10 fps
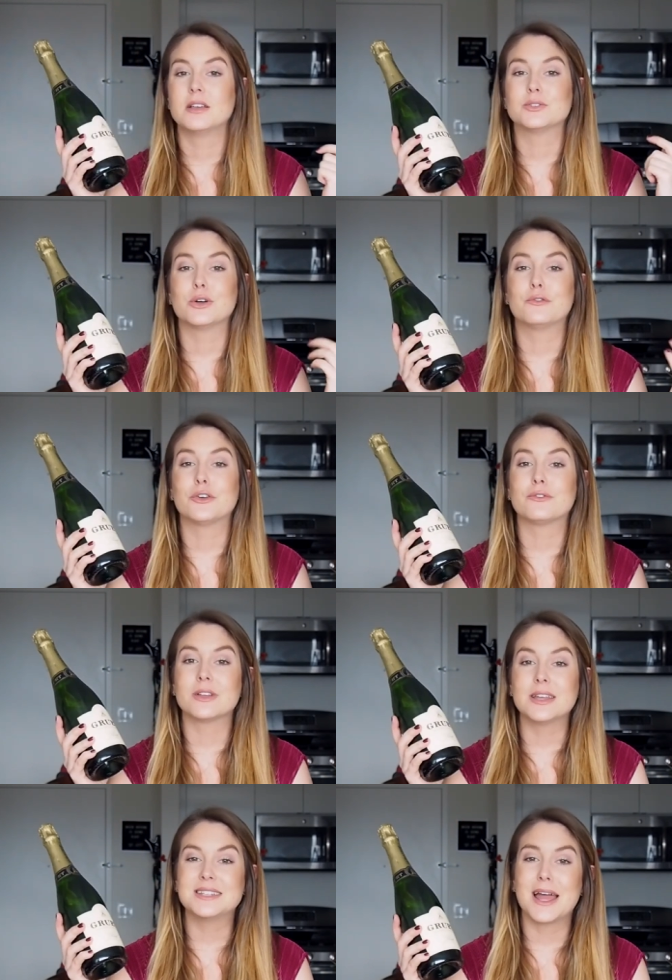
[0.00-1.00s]
So if you're
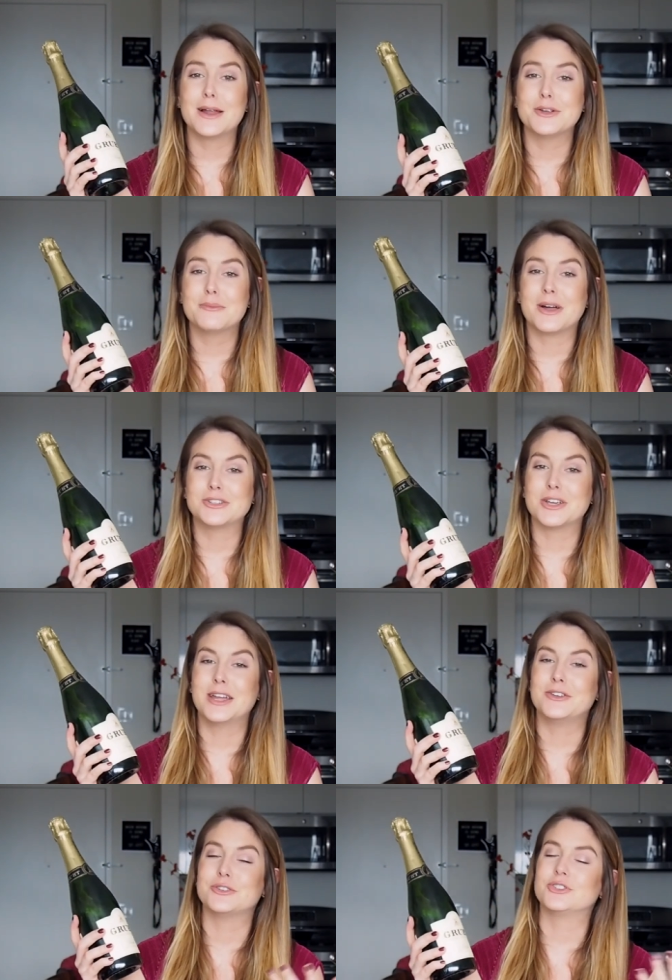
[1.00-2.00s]
really tight on your budget
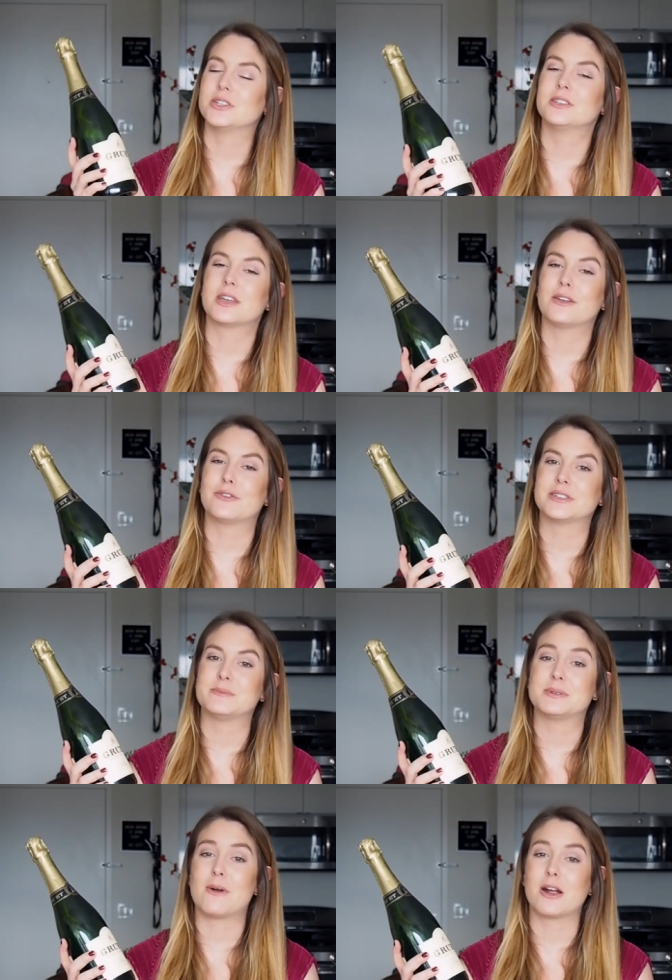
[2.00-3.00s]
and you're just looking for
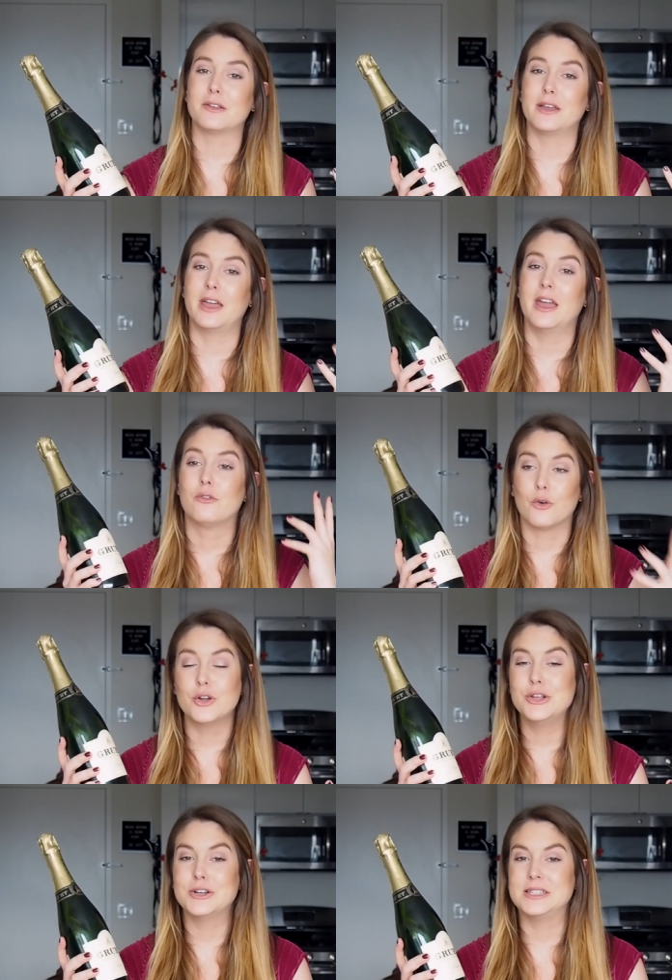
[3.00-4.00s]
some sparkly for
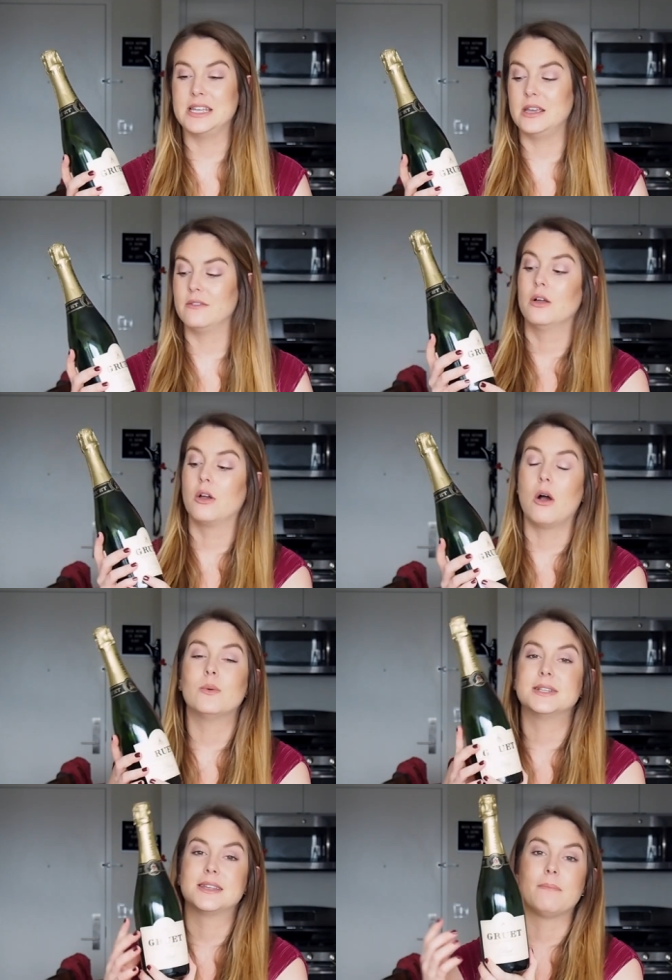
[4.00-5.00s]
New Year's Eve, go
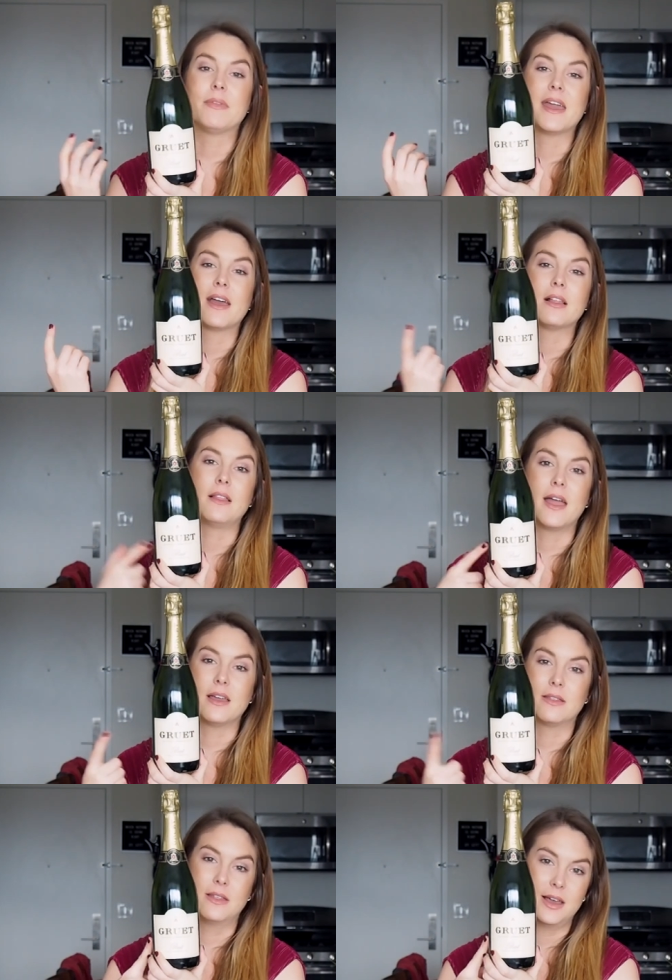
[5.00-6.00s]
with something
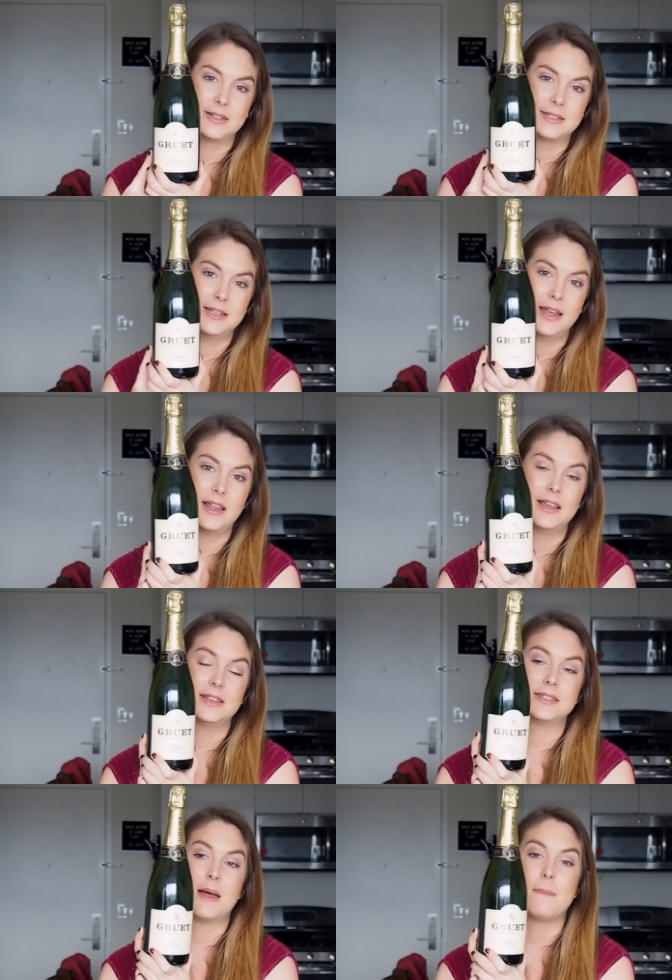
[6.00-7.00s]
like this. It
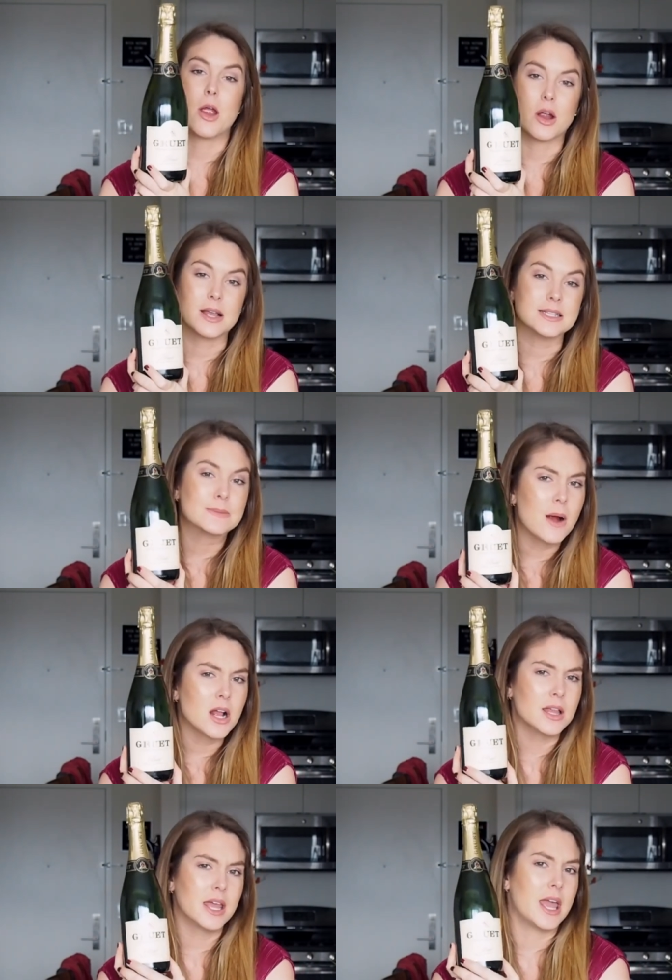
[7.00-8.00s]
is American
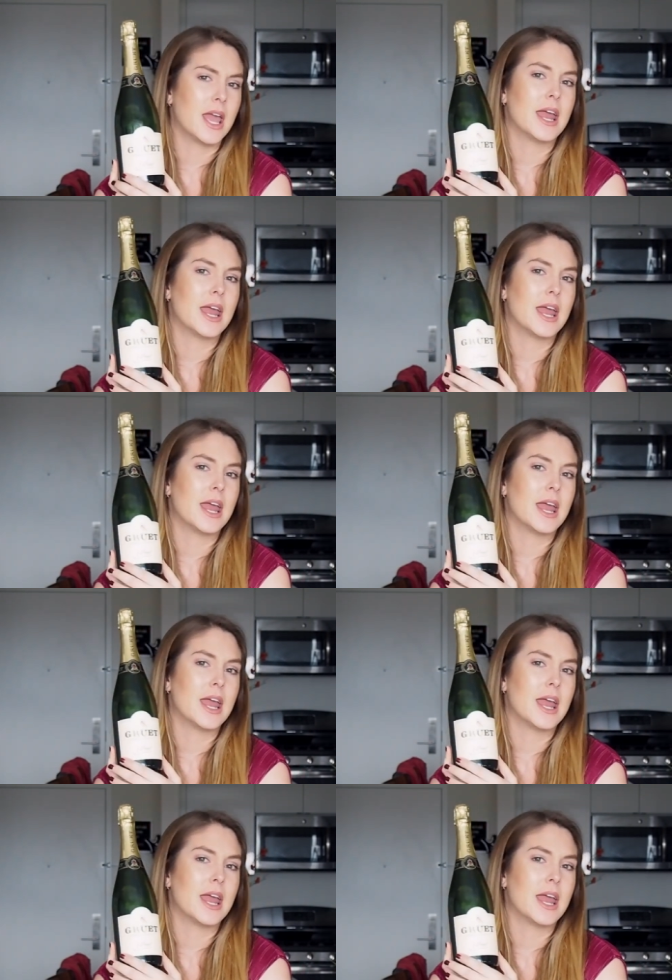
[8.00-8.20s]
sparkling.